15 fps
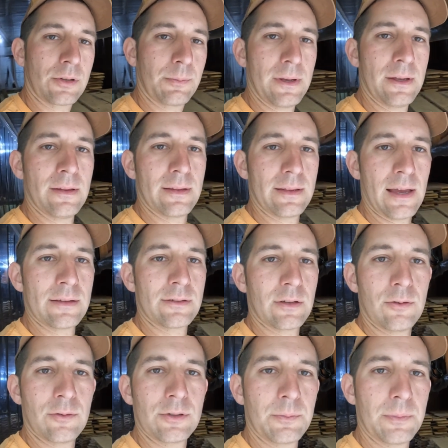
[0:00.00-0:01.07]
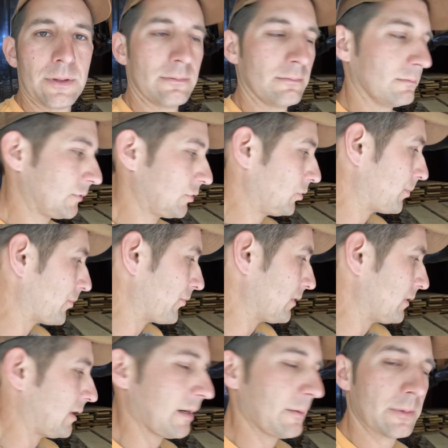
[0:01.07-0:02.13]
being that that's always been super
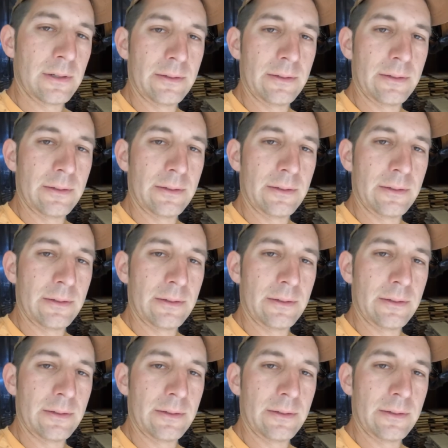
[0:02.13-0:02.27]
reliable